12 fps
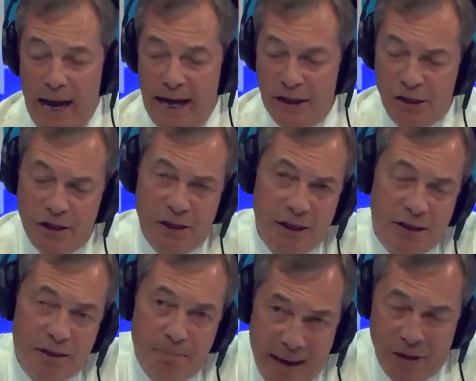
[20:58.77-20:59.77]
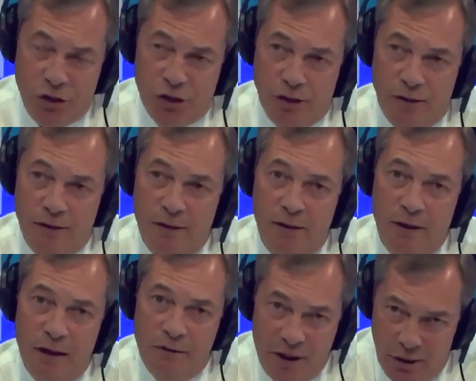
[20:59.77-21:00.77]
It's just this dimension
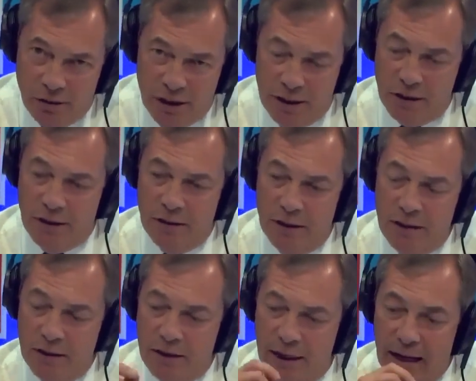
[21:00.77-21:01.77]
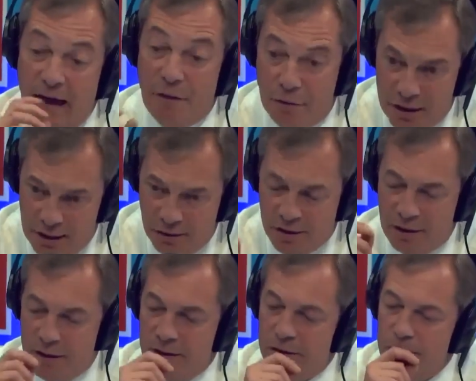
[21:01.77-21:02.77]
of EU citizens, isn't it? Other EU
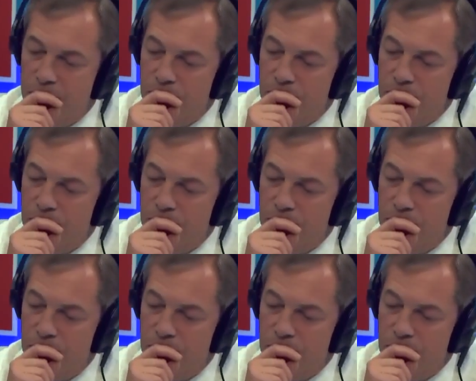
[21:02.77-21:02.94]
citizens.